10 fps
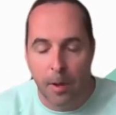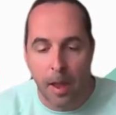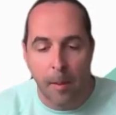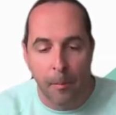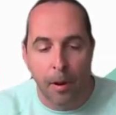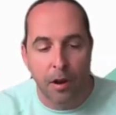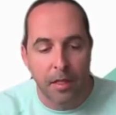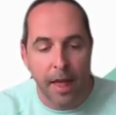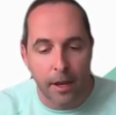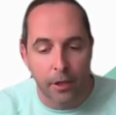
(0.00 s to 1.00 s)
And part of
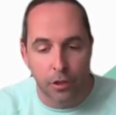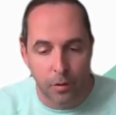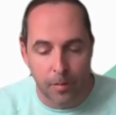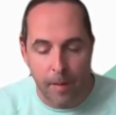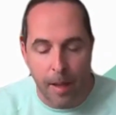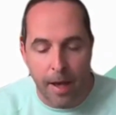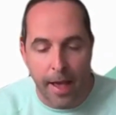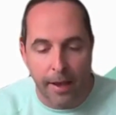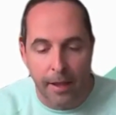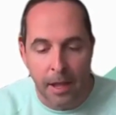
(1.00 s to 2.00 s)
that issue in my
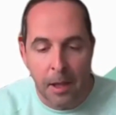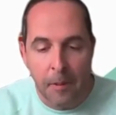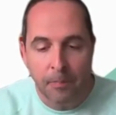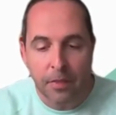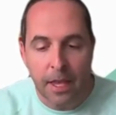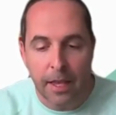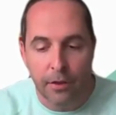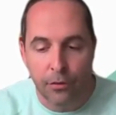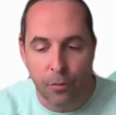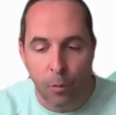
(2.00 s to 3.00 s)
mind
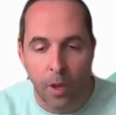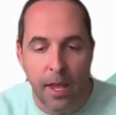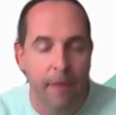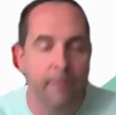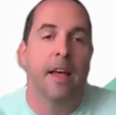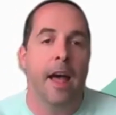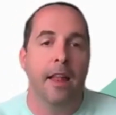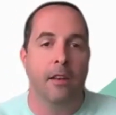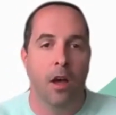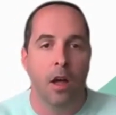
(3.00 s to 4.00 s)
is we have
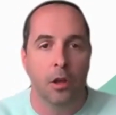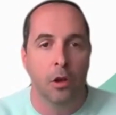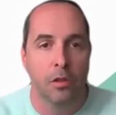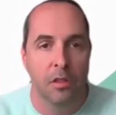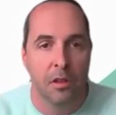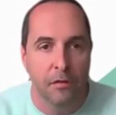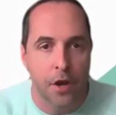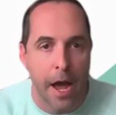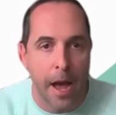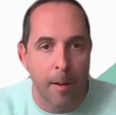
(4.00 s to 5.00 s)
not done a good enough
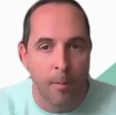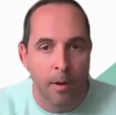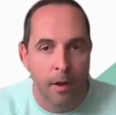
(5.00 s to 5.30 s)
job